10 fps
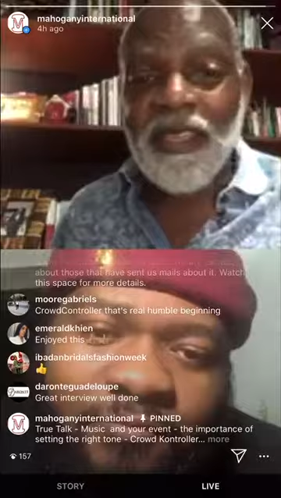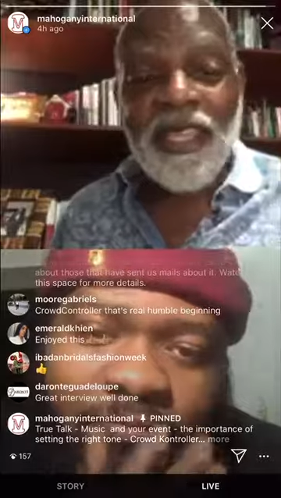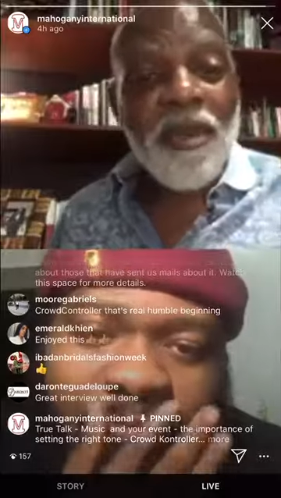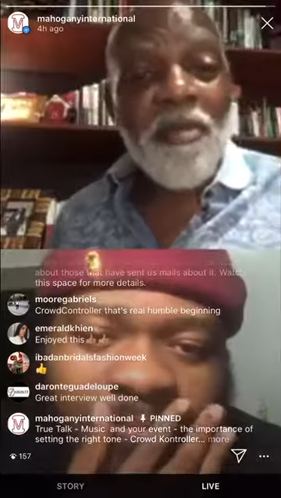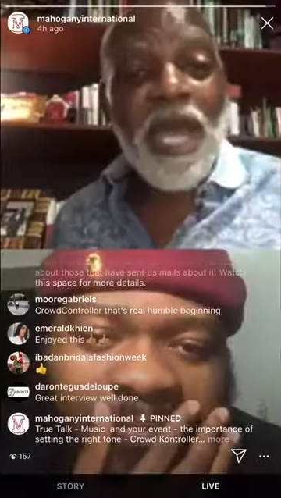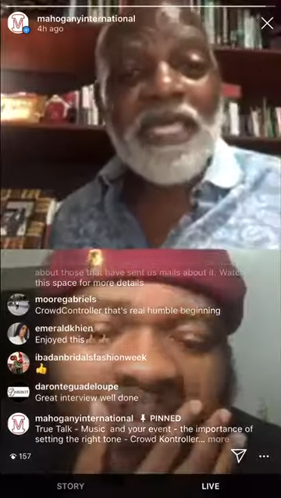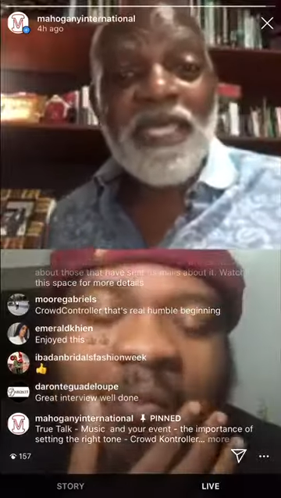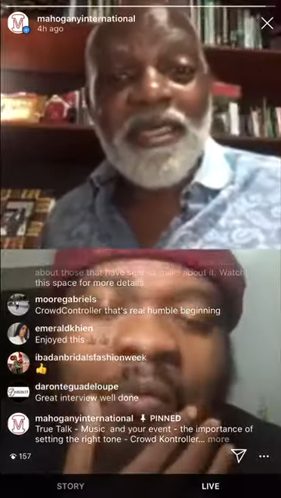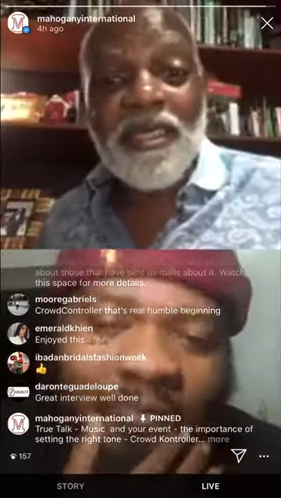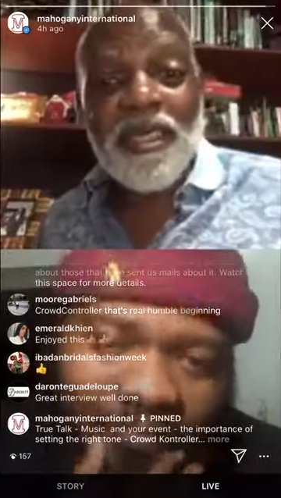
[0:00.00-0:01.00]
Man's
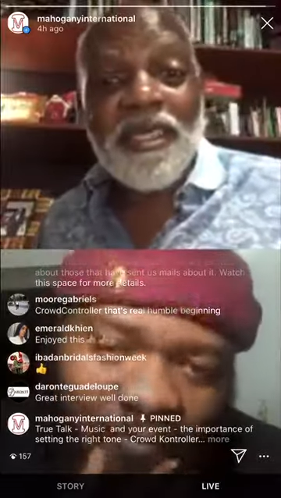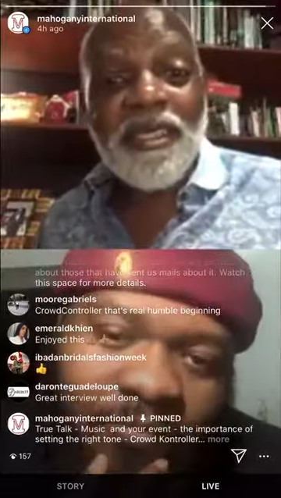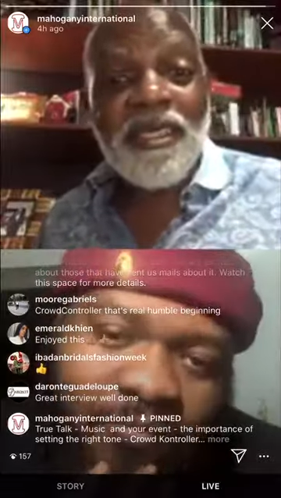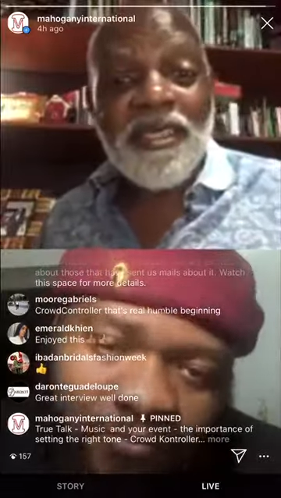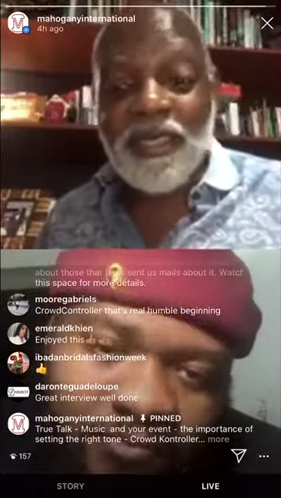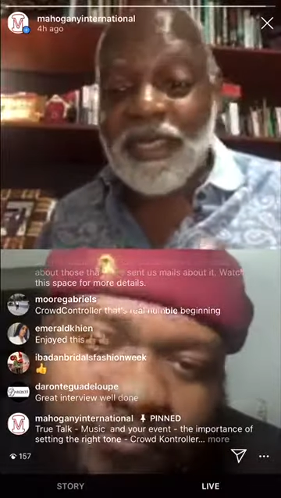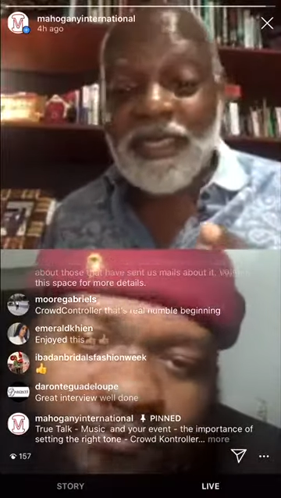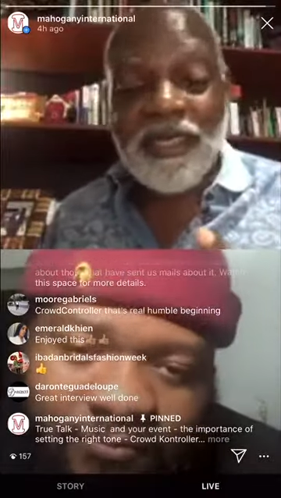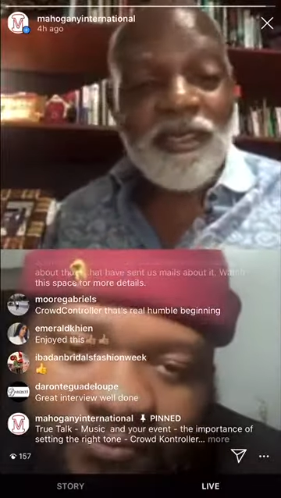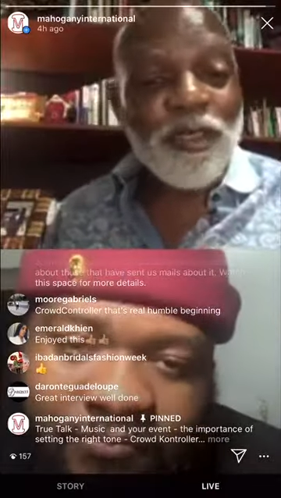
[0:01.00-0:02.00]
into logistics. He's
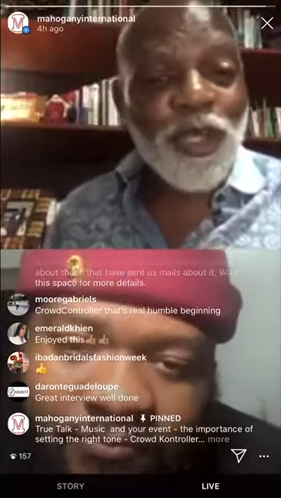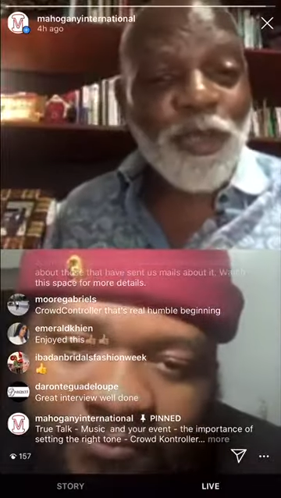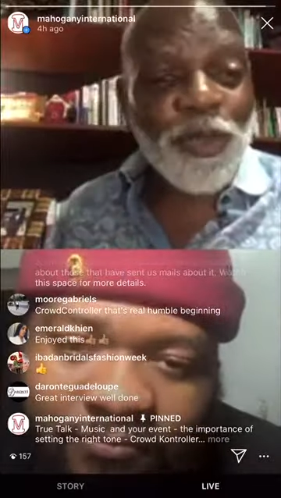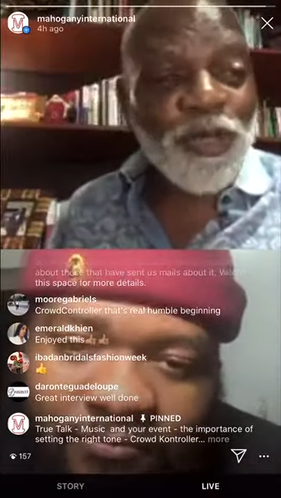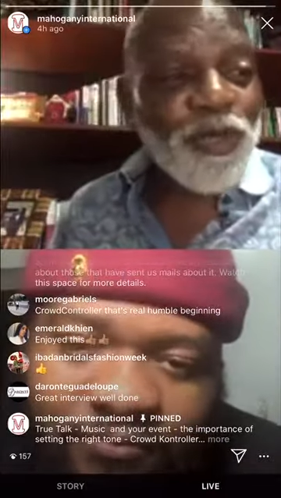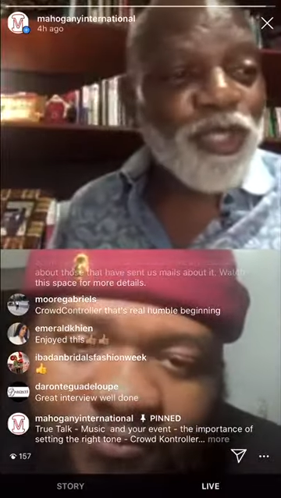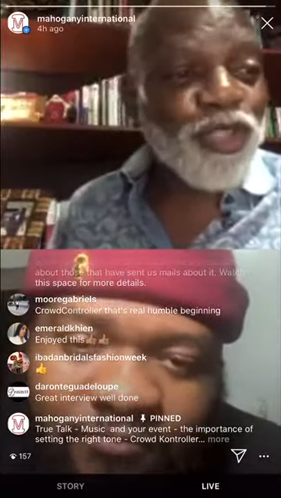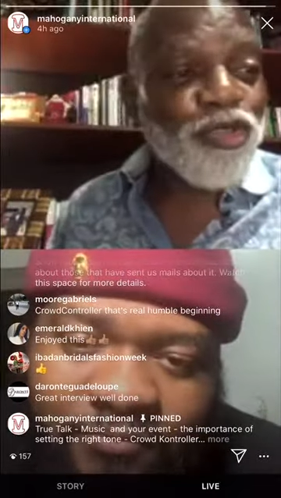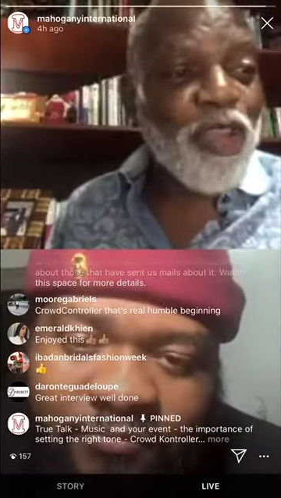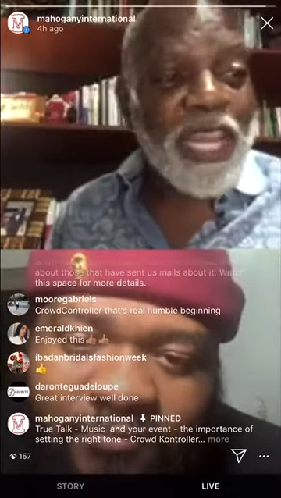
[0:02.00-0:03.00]
going to be doing
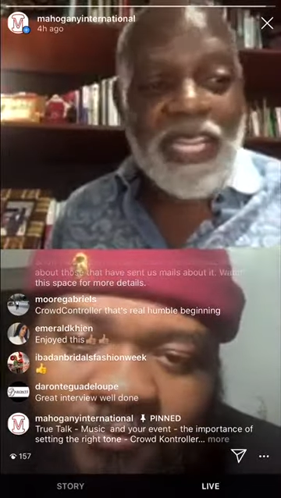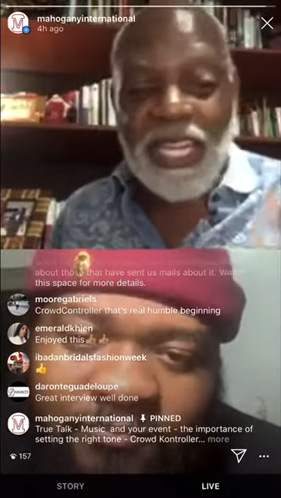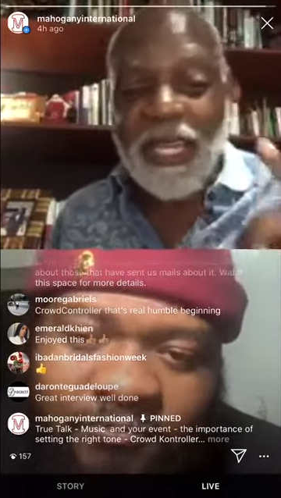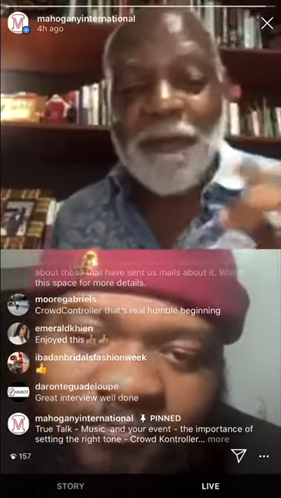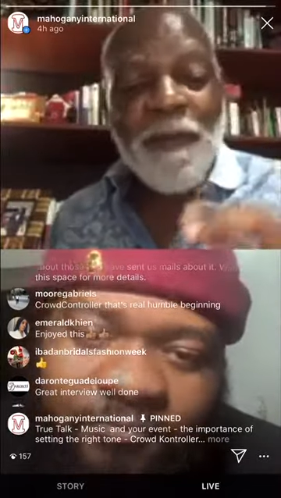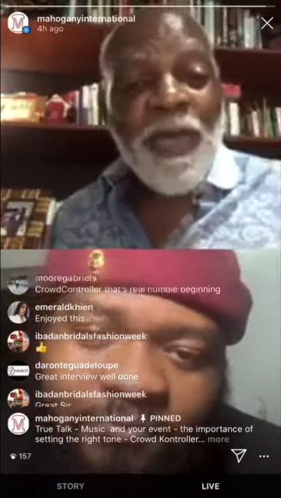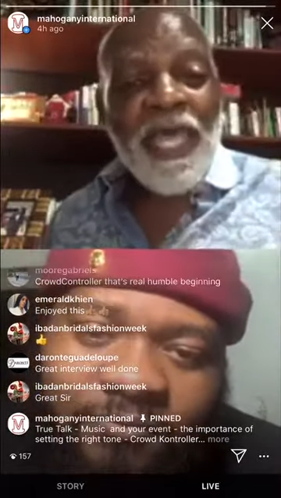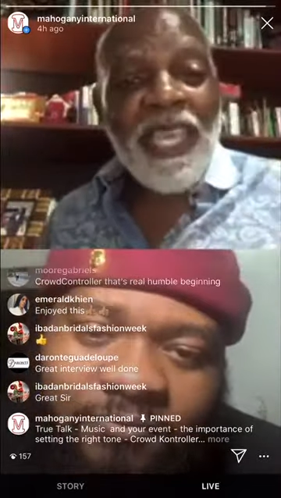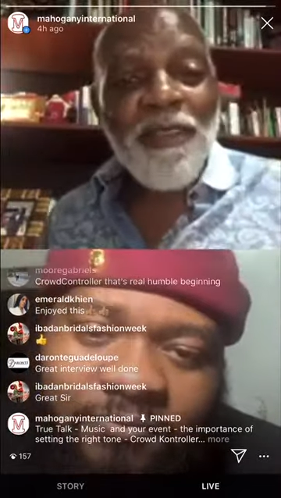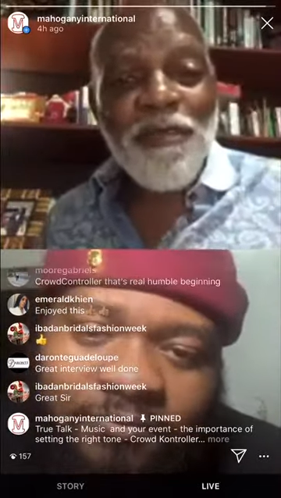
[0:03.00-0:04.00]
training. He
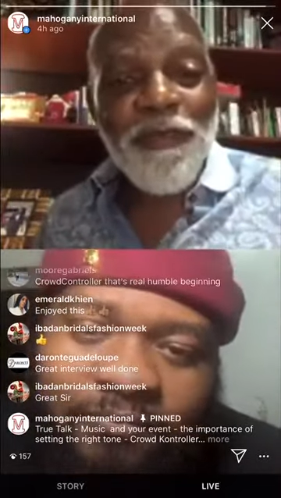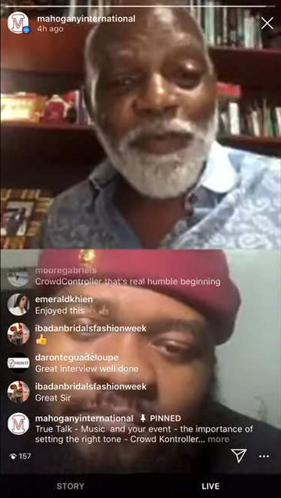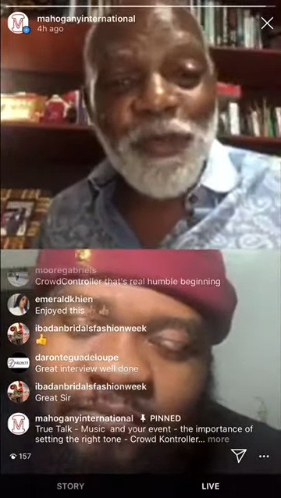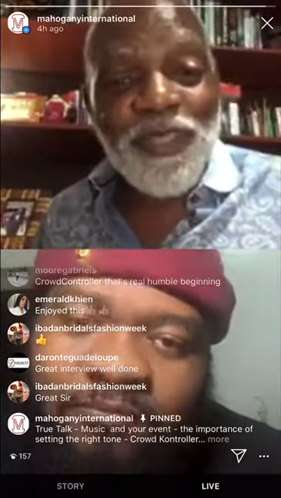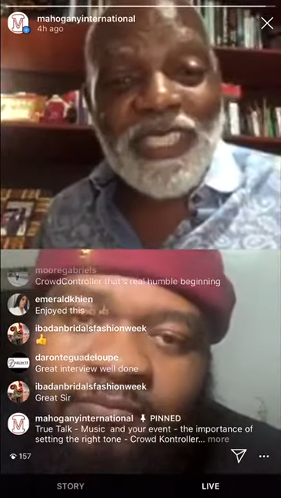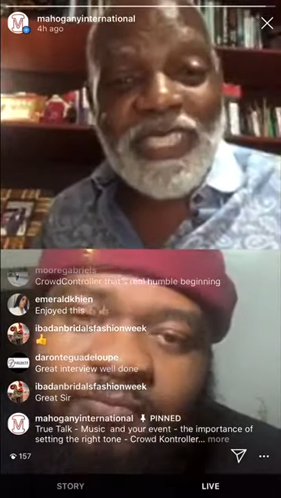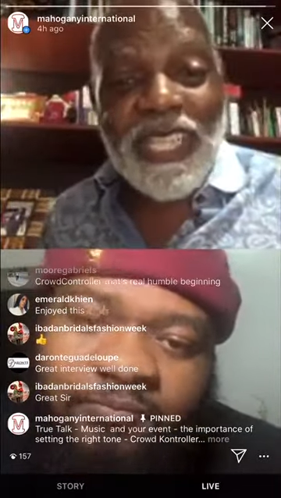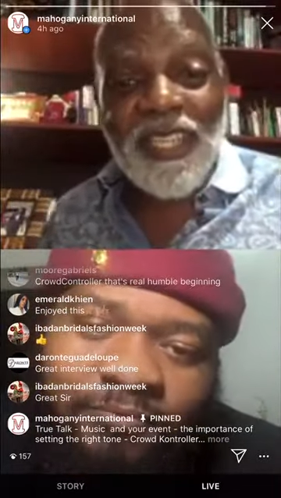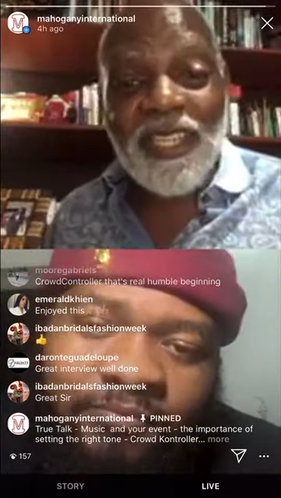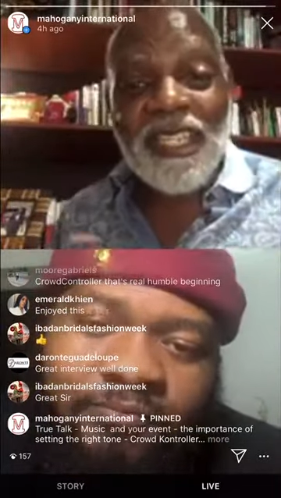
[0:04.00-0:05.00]
reviews
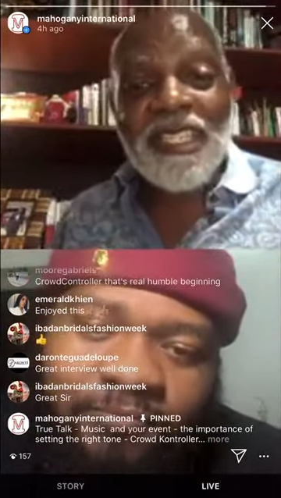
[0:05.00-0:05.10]
sneakers.